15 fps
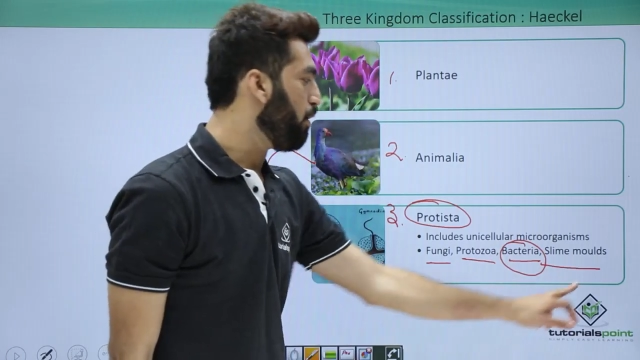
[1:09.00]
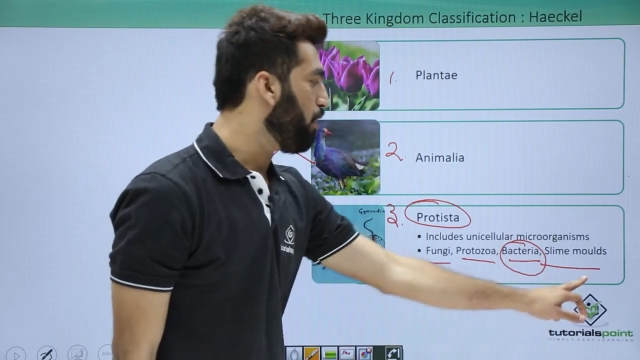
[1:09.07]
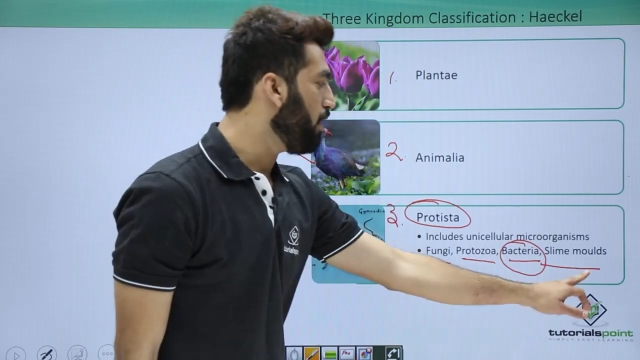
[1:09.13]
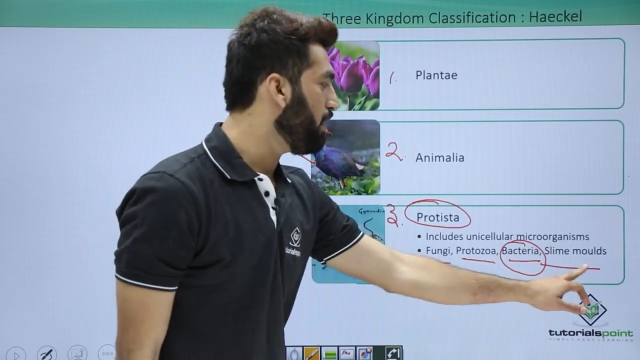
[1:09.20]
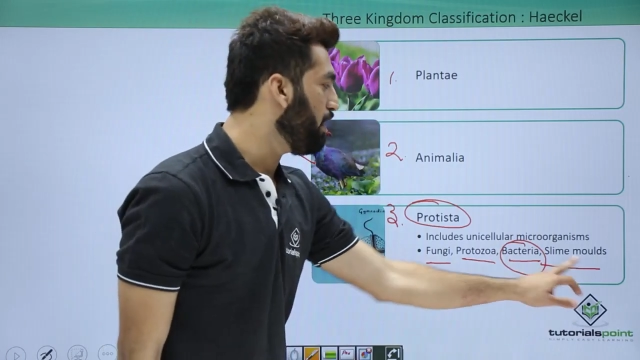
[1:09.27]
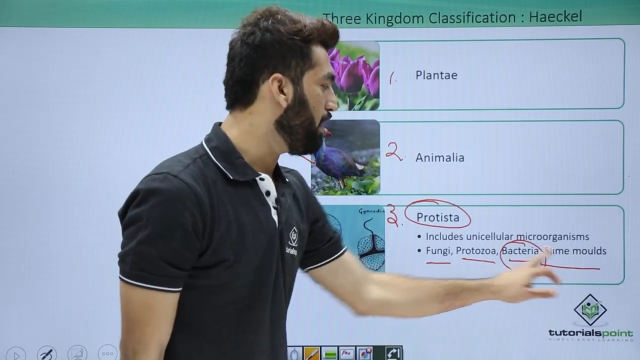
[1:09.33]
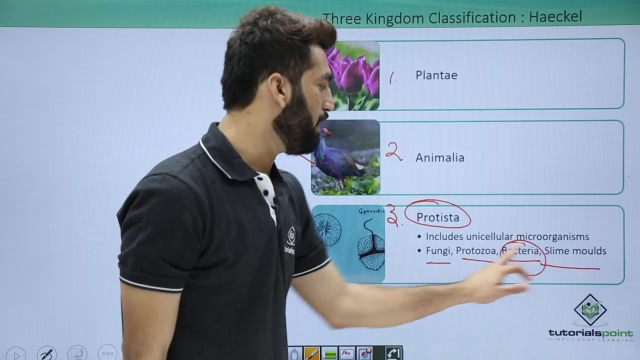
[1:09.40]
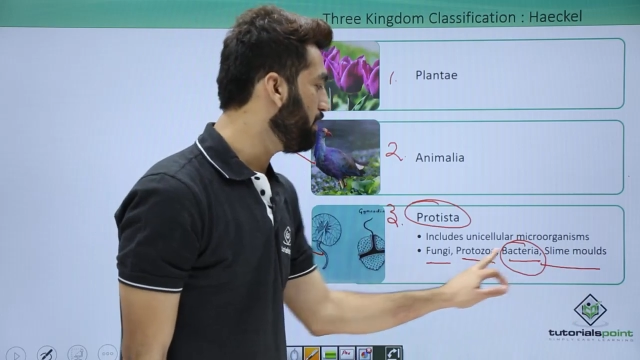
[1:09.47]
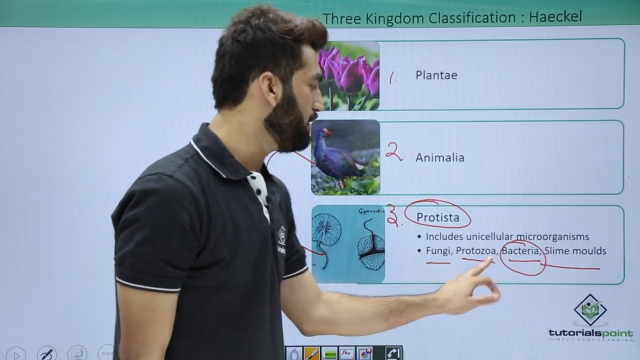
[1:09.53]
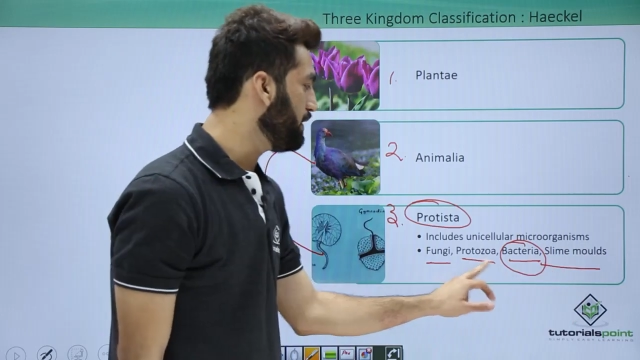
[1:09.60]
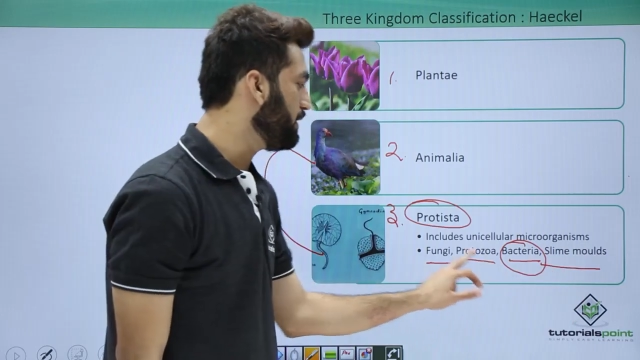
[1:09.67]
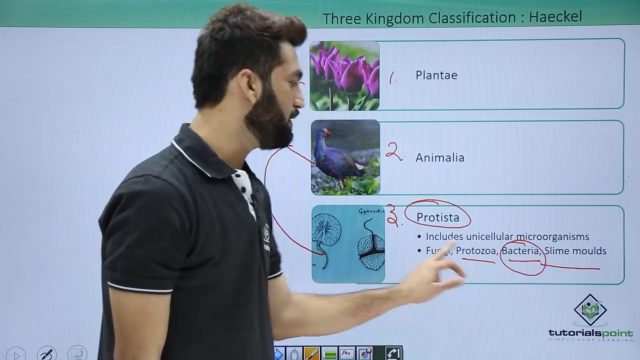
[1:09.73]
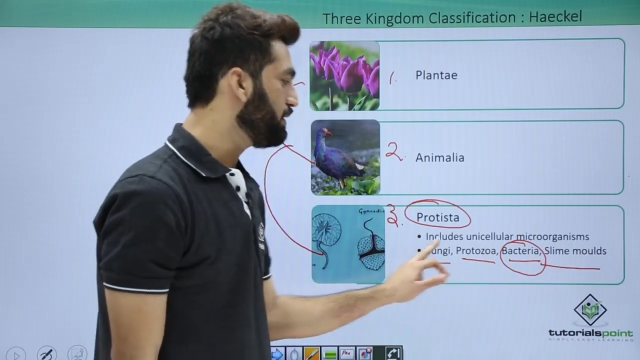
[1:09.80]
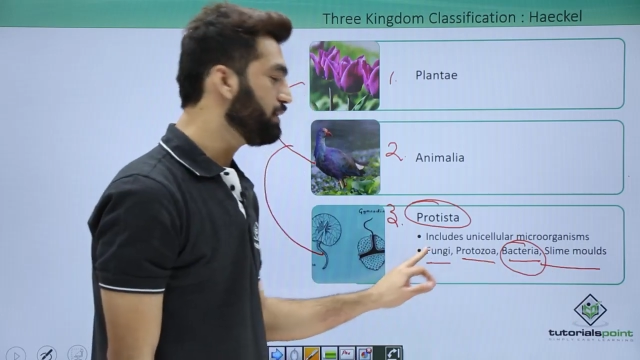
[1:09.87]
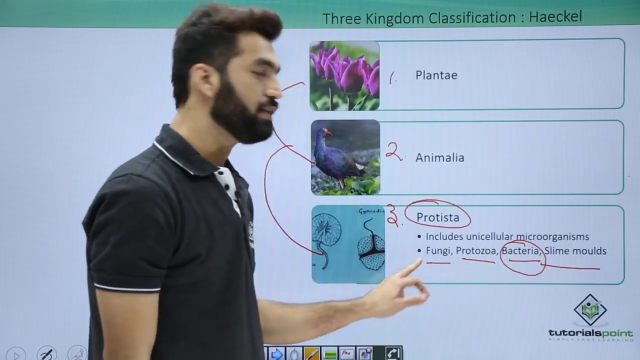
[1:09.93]
All
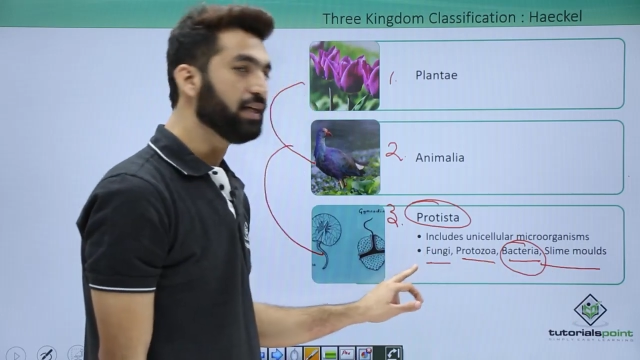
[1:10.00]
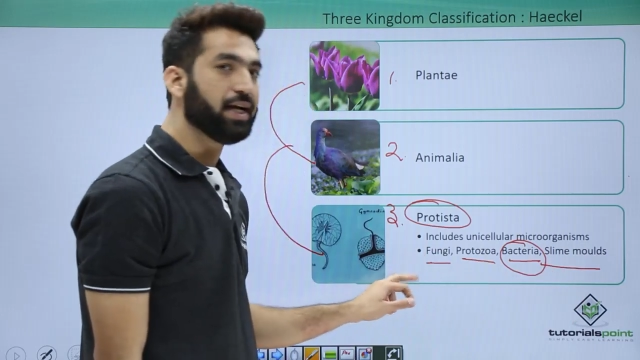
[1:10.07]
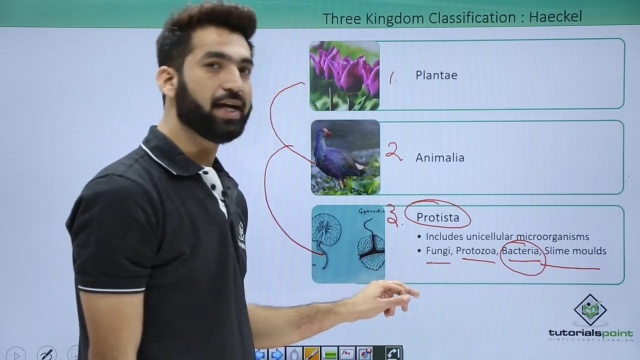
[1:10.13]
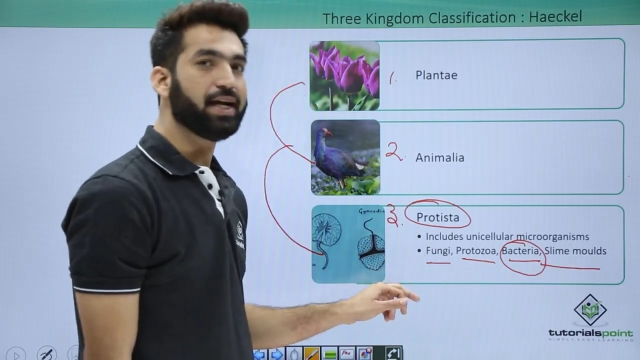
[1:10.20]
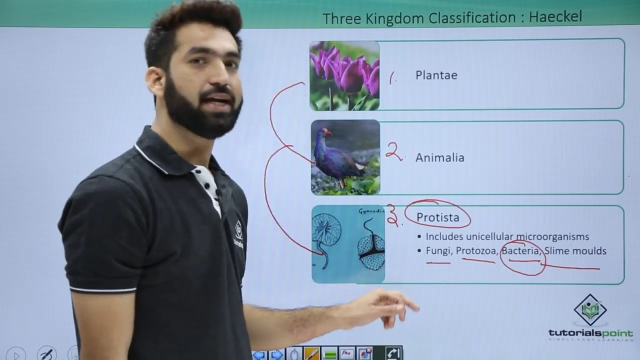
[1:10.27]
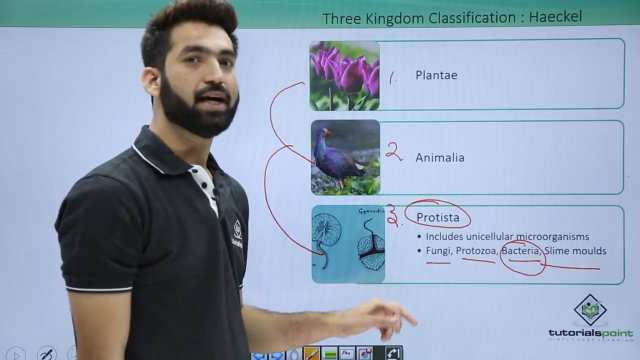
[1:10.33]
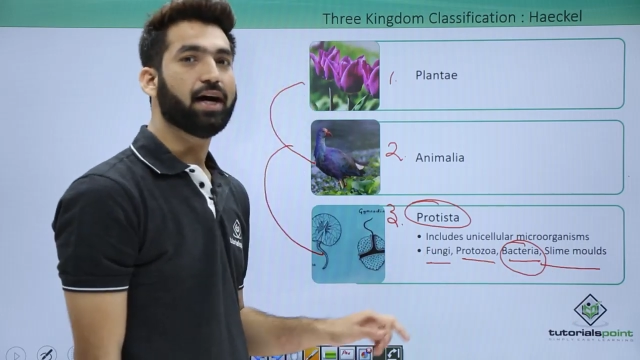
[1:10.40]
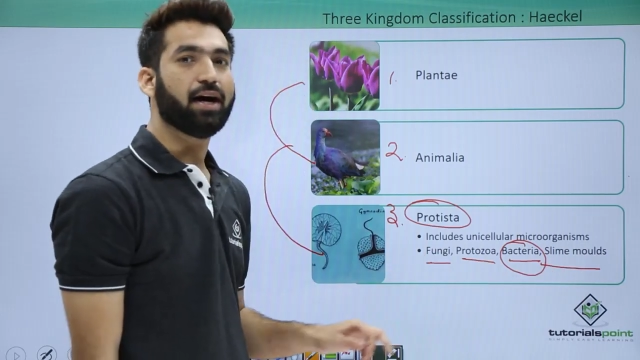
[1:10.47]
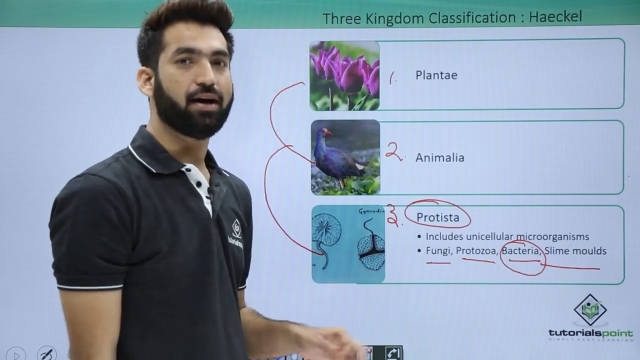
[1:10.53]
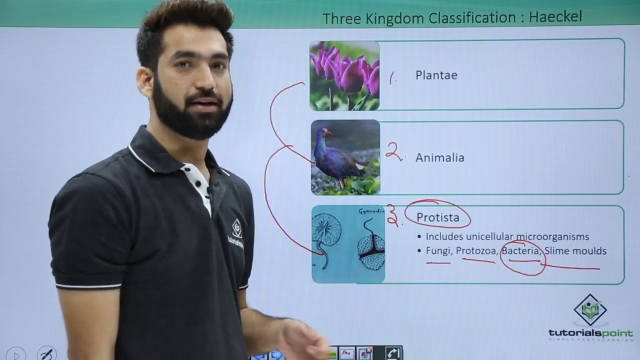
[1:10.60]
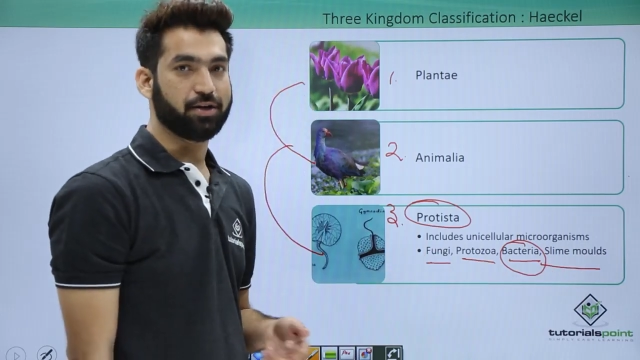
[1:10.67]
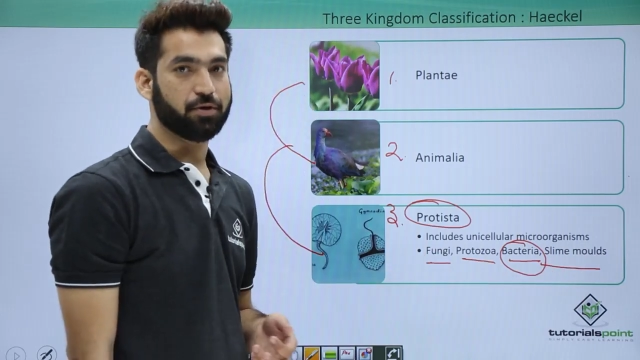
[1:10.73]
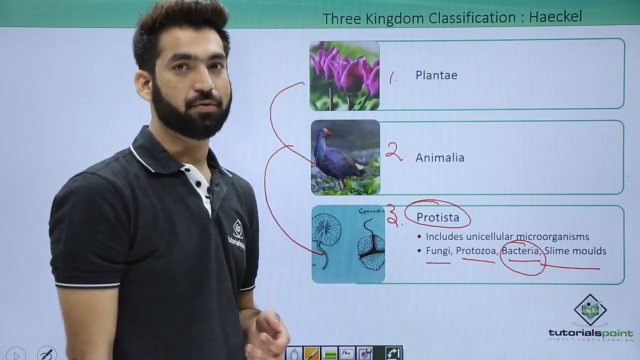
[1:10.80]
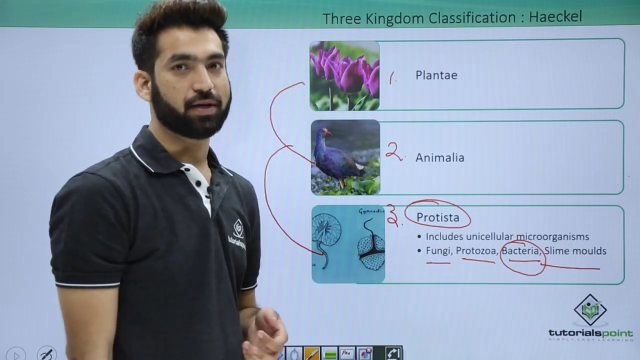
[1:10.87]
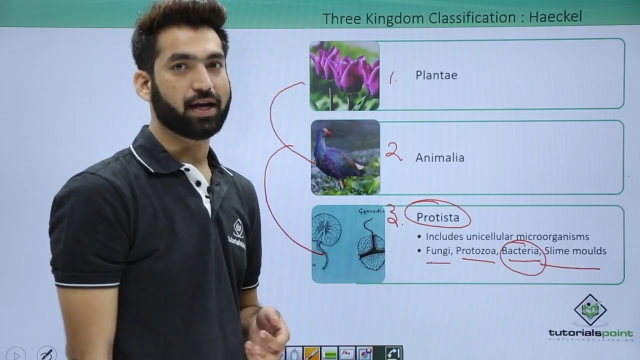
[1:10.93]
other three are
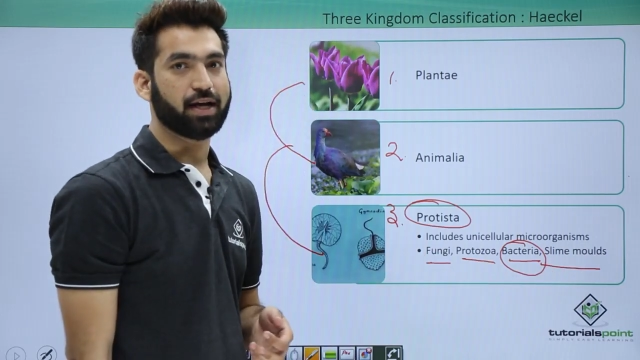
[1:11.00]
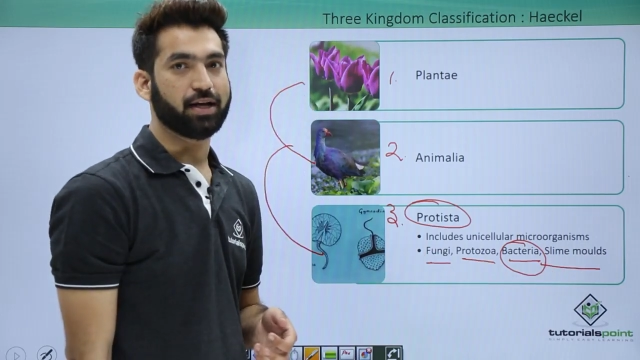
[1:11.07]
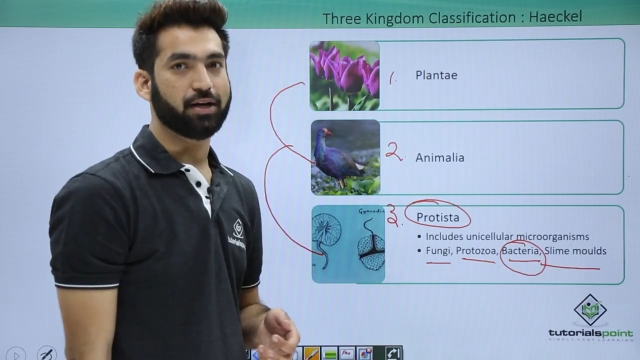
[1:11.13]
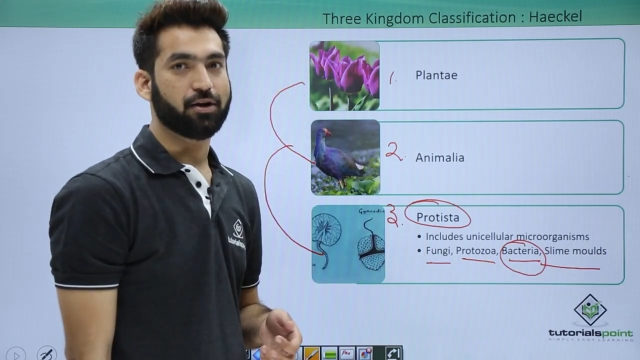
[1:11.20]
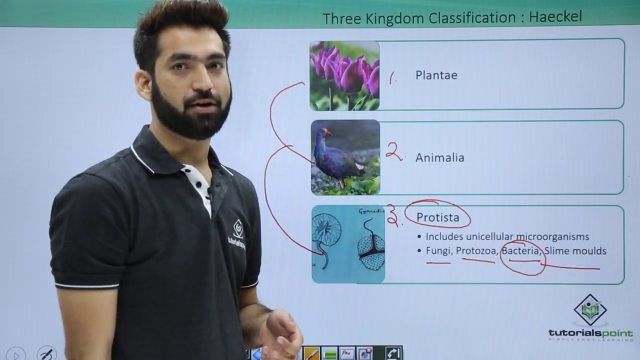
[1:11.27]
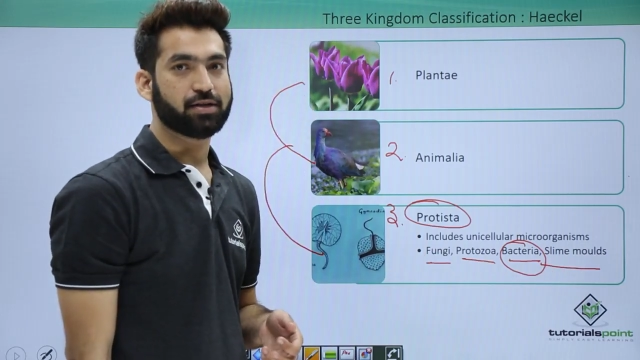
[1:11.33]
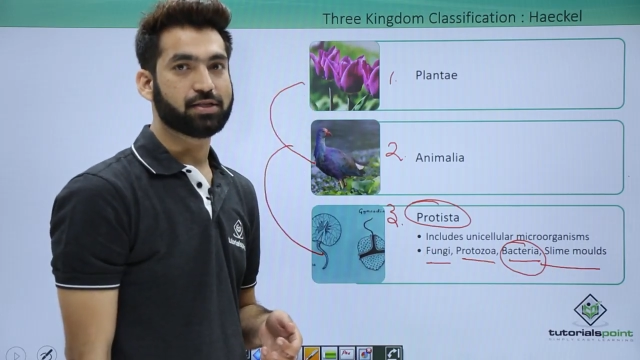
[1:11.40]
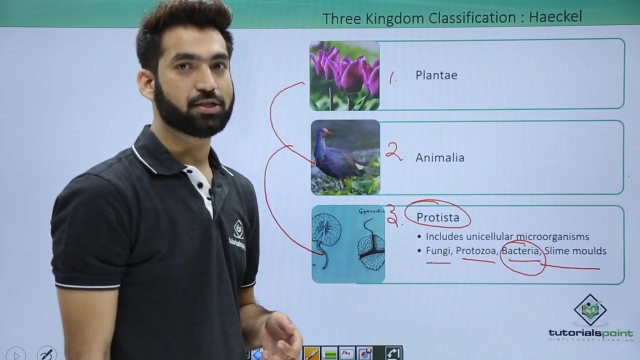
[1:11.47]
eukaryotes.